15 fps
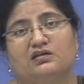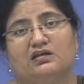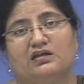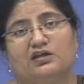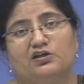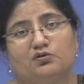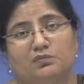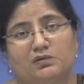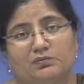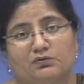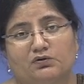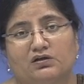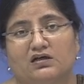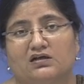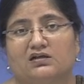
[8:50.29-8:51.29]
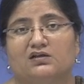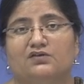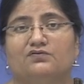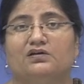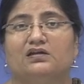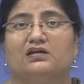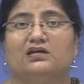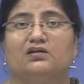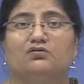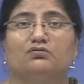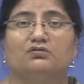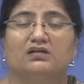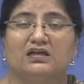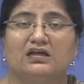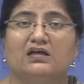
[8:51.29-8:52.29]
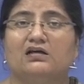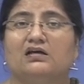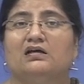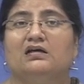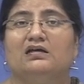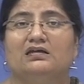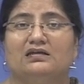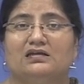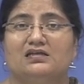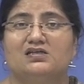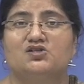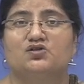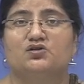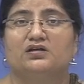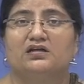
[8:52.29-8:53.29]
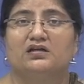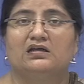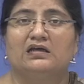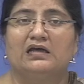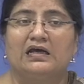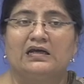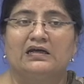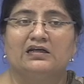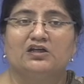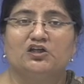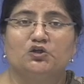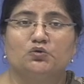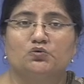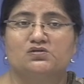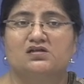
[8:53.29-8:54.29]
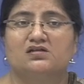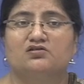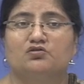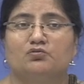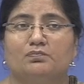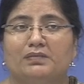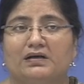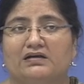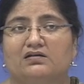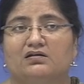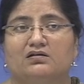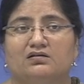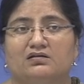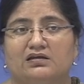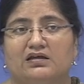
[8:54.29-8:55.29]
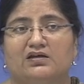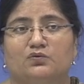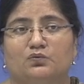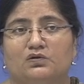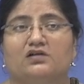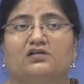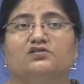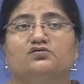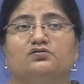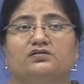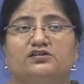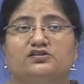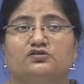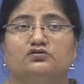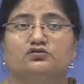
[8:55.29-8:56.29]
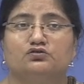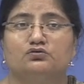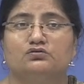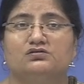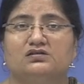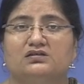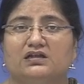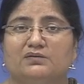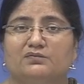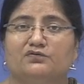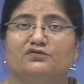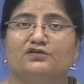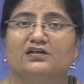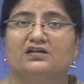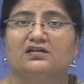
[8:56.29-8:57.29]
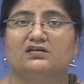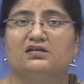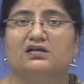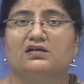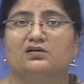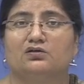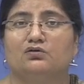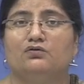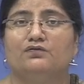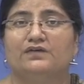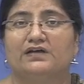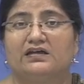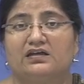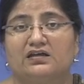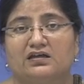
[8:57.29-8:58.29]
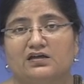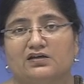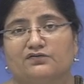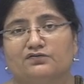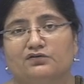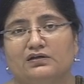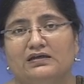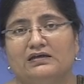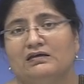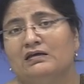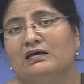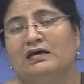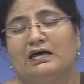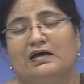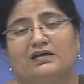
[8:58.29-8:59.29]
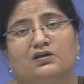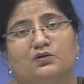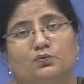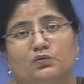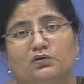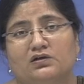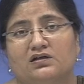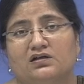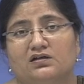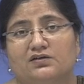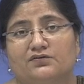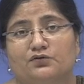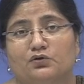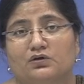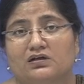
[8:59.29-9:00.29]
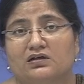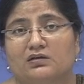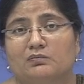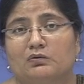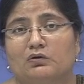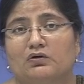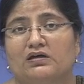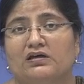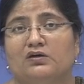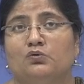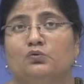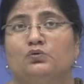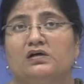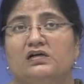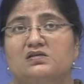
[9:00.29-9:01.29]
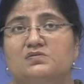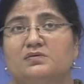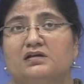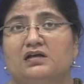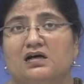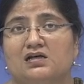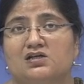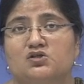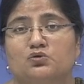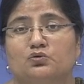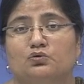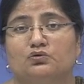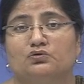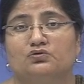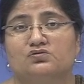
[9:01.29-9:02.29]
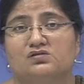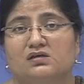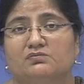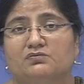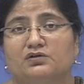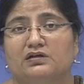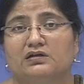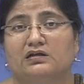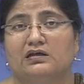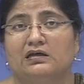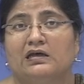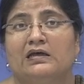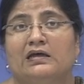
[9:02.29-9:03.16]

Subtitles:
They need to be productive, they need to take this training and use it to better their work. So, they should choose the type of training they undergo very carefully, and it won't hurt if you are an employee who has been asked to go through some training.